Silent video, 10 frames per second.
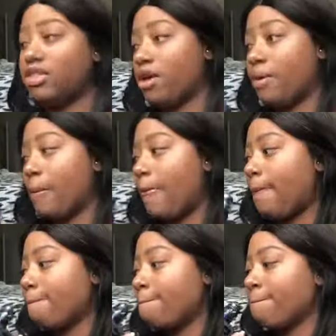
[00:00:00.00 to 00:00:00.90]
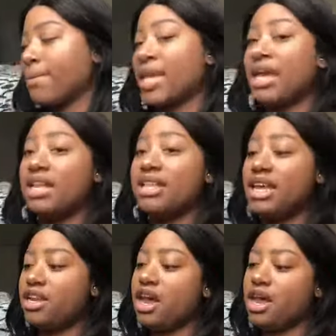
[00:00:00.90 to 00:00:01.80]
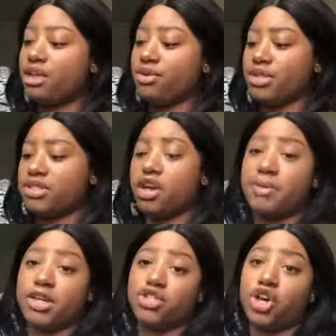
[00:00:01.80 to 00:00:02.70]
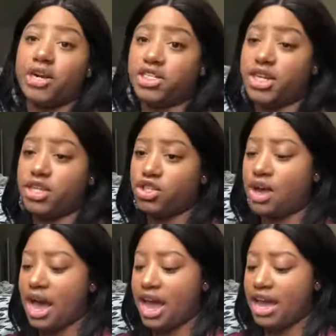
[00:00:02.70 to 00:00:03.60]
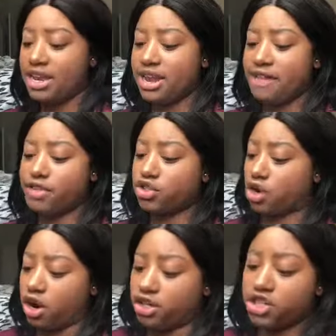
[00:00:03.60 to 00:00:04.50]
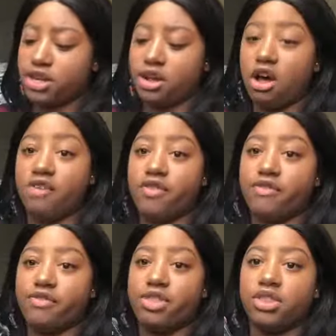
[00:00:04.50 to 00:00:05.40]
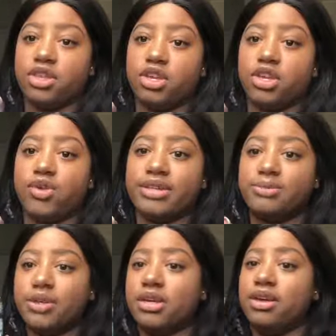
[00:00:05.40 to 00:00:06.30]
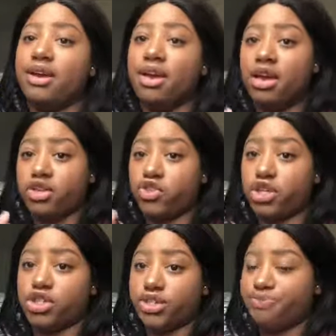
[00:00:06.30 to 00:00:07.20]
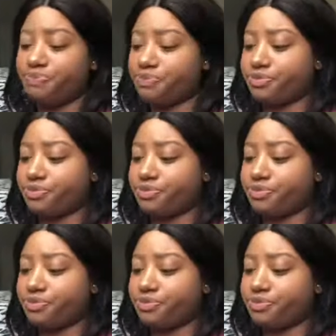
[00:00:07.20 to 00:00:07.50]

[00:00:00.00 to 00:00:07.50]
So then let's talk about charging it. So I never charge it off of the USB charger.